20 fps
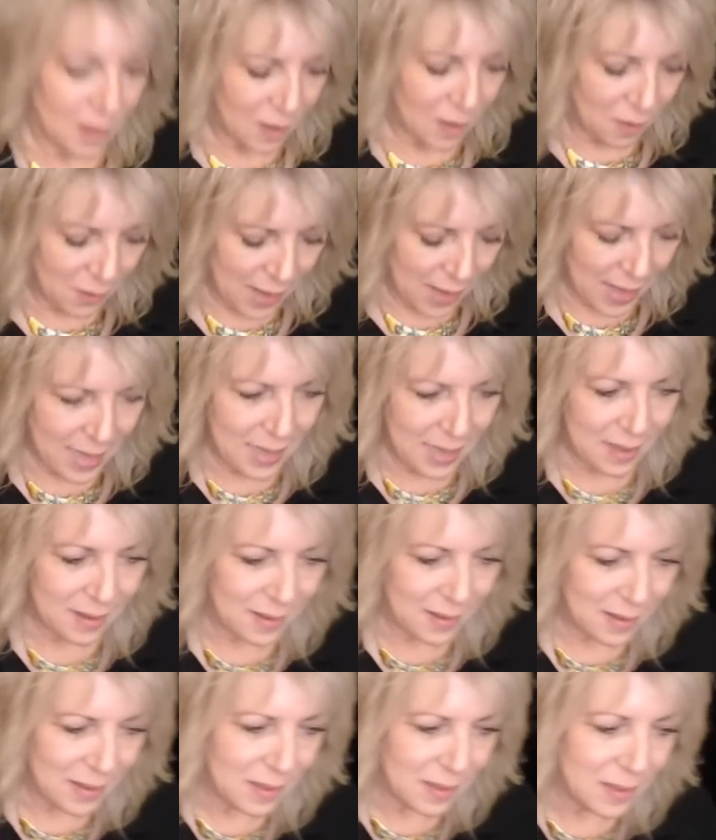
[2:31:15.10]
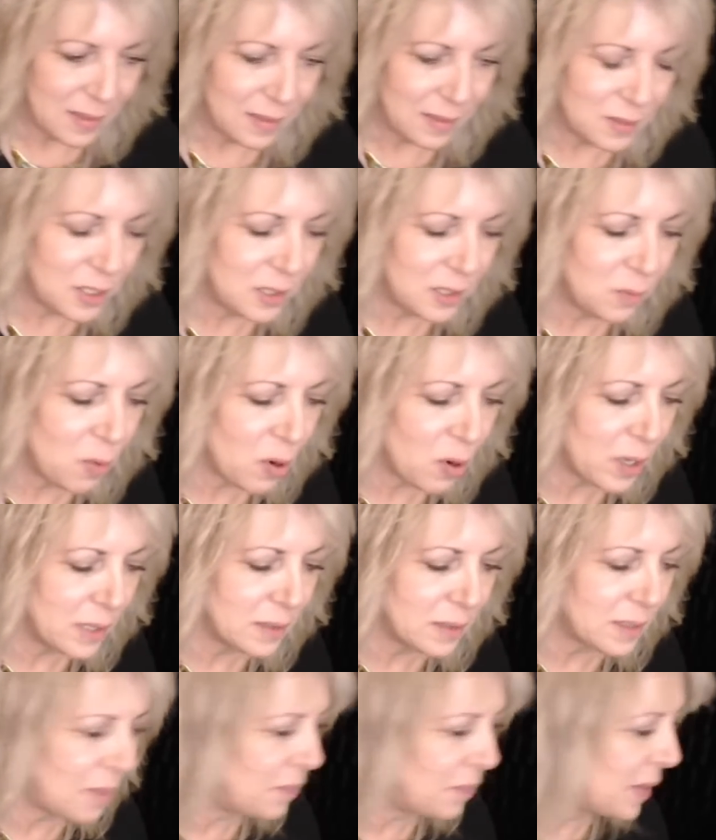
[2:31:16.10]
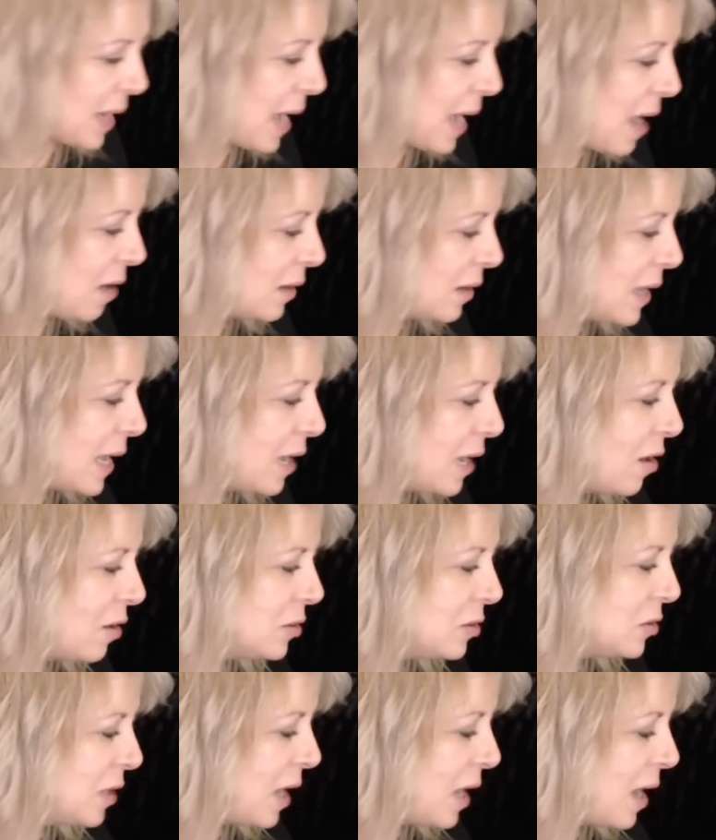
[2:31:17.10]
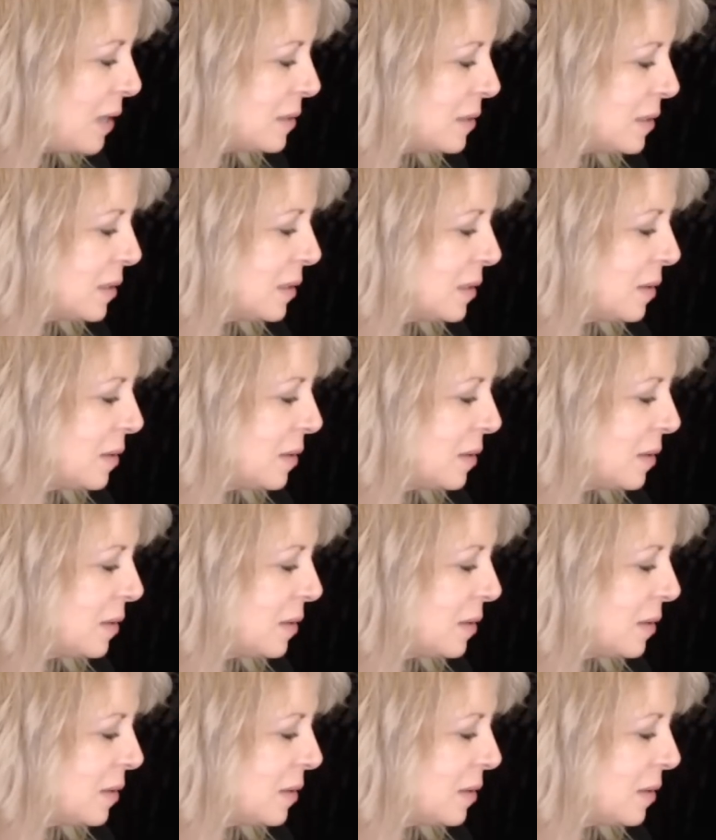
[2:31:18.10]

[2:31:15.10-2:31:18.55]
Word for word: Okay. She's working something out. Hang on, you guys.